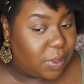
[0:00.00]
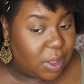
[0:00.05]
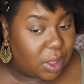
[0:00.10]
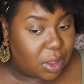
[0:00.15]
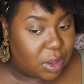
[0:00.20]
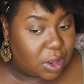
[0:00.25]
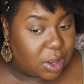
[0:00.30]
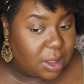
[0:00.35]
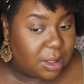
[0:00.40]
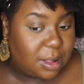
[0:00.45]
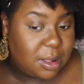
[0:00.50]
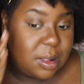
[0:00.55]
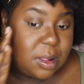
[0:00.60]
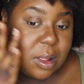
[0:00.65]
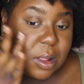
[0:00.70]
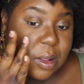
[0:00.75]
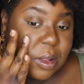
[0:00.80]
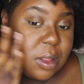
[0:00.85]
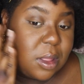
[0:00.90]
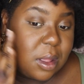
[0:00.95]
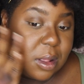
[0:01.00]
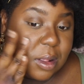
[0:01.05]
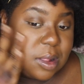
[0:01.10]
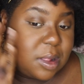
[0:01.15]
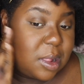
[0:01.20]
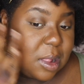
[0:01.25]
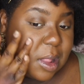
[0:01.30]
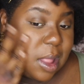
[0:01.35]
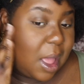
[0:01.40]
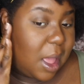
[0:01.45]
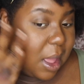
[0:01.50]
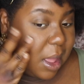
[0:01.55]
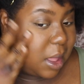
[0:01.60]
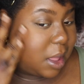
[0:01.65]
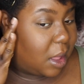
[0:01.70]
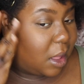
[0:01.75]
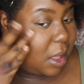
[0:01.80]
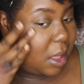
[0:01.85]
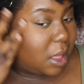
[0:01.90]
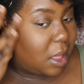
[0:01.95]
It just looks
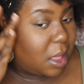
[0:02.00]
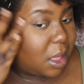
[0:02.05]
like